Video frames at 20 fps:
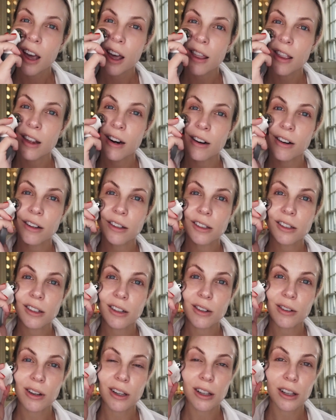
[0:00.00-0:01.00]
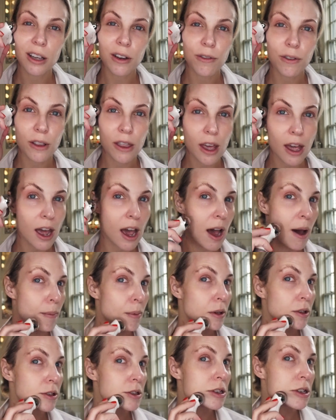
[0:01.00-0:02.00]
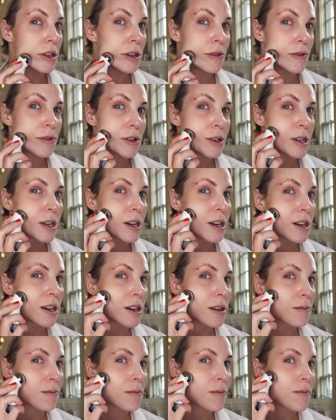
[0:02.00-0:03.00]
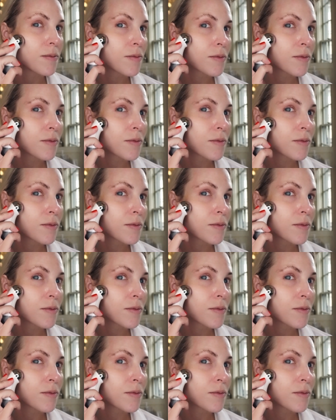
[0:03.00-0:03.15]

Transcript: and then also a lift that happens over time.